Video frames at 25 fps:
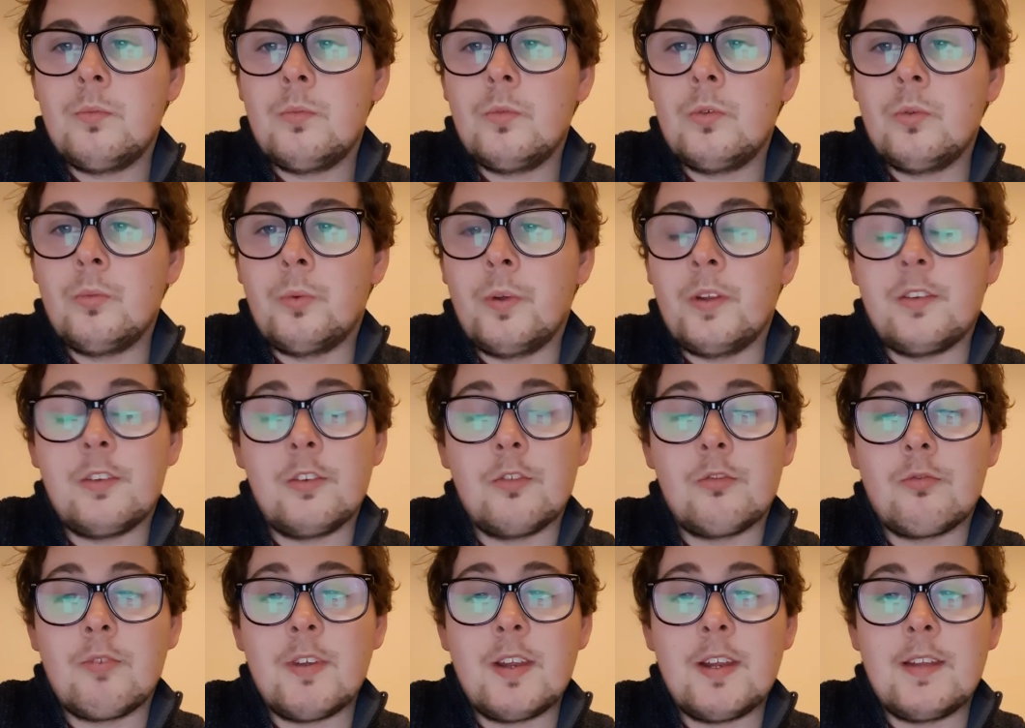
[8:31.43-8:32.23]
which
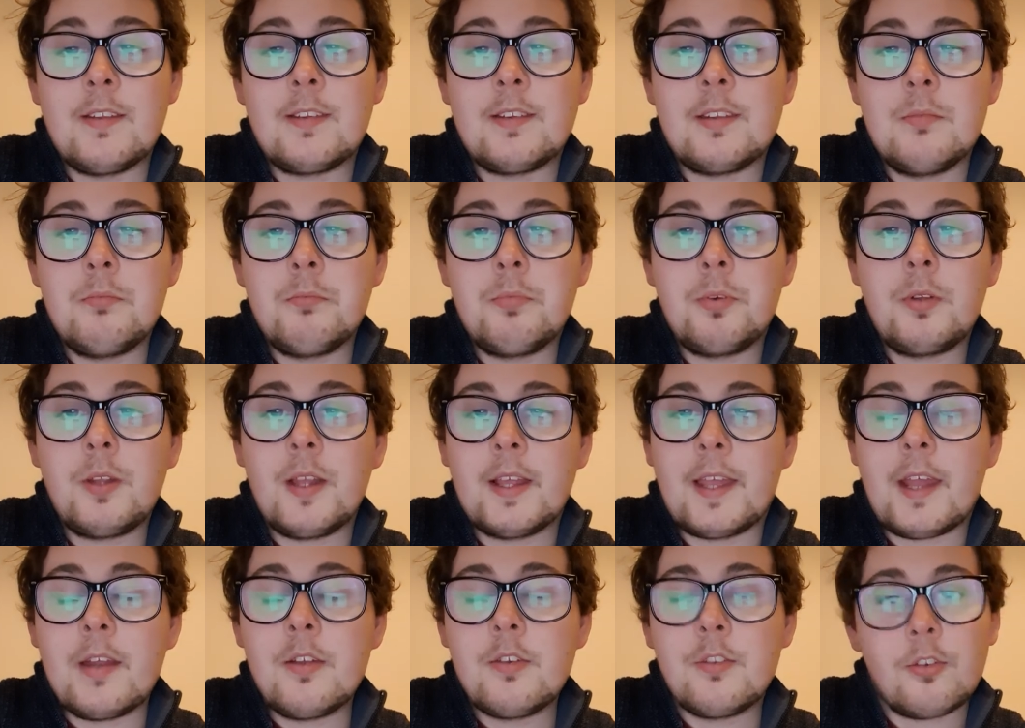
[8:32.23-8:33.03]
is really simple,
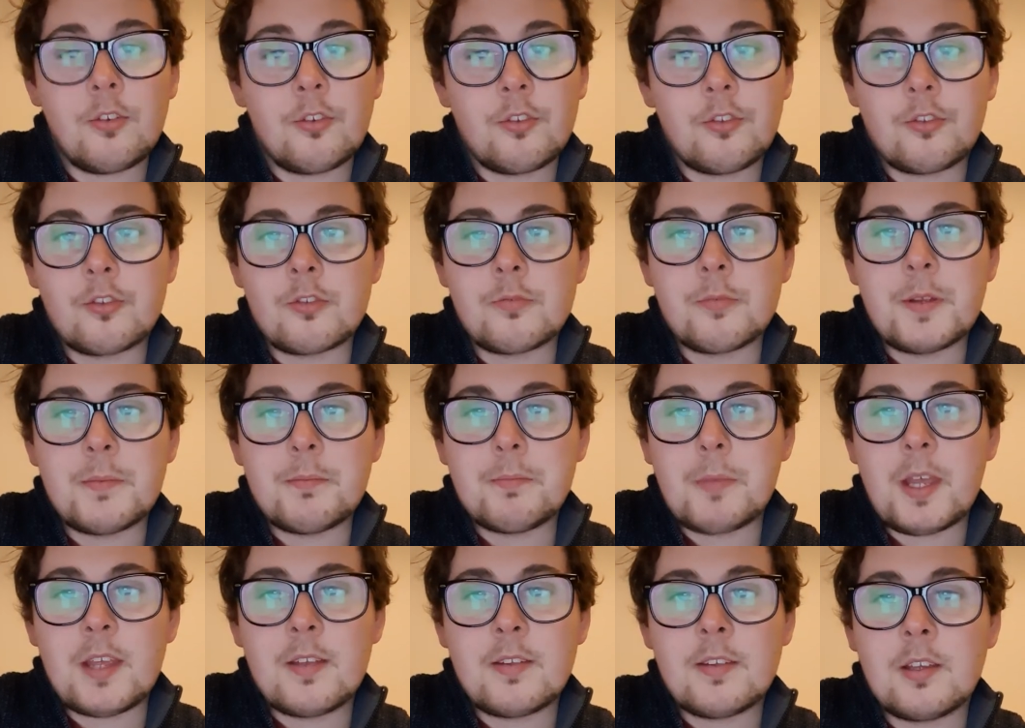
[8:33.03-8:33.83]
again just strumming
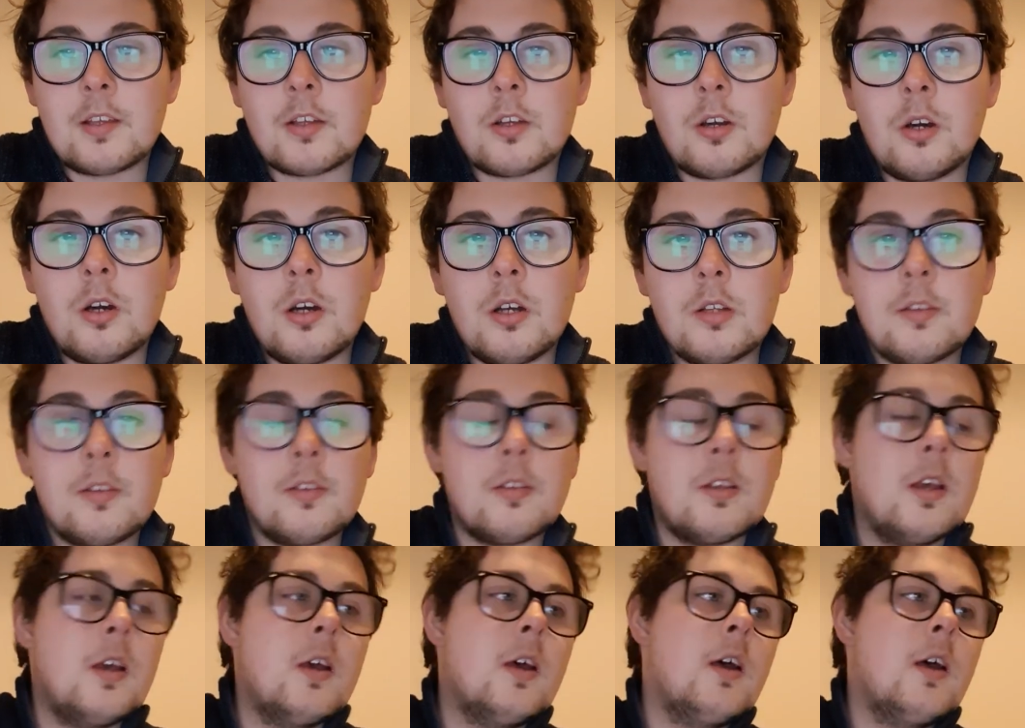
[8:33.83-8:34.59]
basic chords,